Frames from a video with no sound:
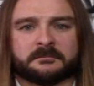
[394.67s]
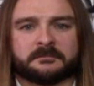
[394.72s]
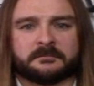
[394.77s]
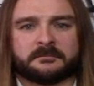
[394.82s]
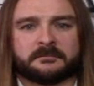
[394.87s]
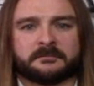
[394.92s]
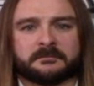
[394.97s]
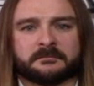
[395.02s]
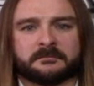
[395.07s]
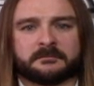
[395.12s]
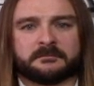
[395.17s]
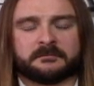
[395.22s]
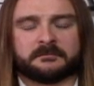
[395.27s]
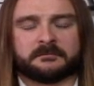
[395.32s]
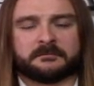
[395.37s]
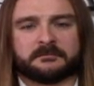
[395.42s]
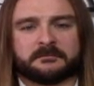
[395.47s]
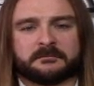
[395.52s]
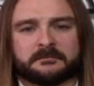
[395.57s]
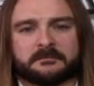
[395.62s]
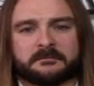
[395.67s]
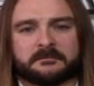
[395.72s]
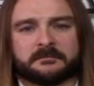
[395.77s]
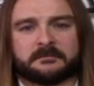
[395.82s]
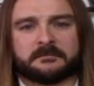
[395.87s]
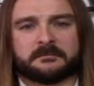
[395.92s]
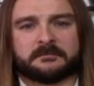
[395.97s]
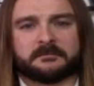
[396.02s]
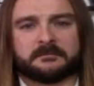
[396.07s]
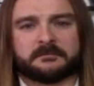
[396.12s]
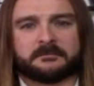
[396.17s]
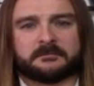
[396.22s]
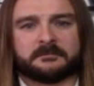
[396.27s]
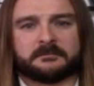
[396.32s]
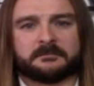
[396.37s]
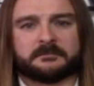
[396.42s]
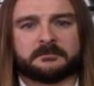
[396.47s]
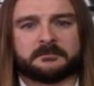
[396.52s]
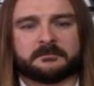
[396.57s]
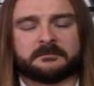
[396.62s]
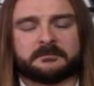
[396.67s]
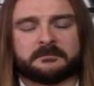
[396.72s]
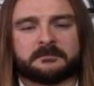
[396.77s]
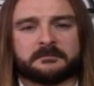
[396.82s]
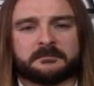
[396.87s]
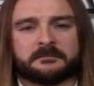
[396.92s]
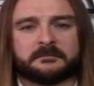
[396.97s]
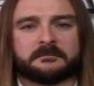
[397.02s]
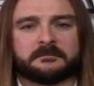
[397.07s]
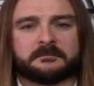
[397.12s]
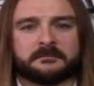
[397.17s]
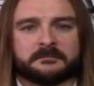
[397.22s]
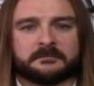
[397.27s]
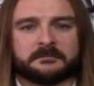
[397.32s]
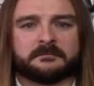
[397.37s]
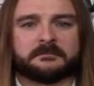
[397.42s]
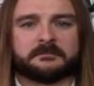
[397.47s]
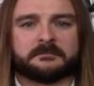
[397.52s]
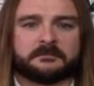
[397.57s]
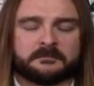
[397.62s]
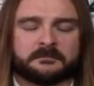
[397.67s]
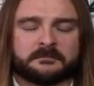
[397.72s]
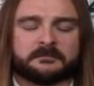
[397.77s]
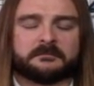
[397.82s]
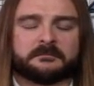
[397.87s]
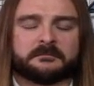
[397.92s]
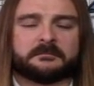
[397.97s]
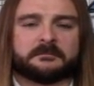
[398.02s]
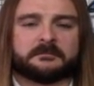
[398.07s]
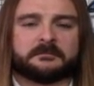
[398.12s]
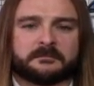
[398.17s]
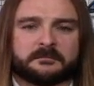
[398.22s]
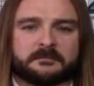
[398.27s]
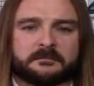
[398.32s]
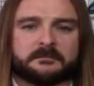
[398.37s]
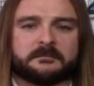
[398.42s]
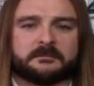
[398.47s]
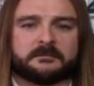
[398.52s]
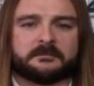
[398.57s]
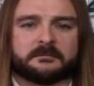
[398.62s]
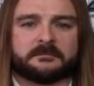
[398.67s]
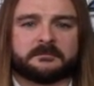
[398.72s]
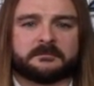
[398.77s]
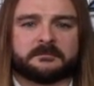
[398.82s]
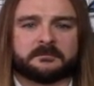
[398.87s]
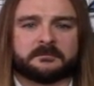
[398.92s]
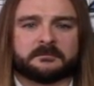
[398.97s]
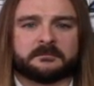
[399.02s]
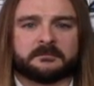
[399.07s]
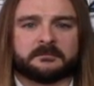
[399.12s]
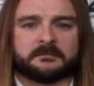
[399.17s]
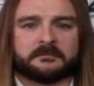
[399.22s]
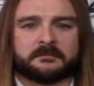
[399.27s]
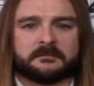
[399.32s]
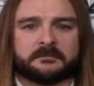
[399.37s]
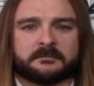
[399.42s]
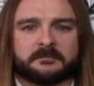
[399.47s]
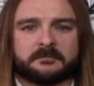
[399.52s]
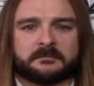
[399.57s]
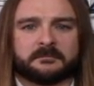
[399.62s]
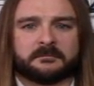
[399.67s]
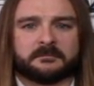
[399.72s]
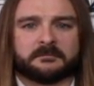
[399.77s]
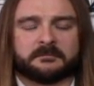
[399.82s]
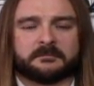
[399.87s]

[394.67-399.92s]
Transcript: No words are spoken by the person on screen.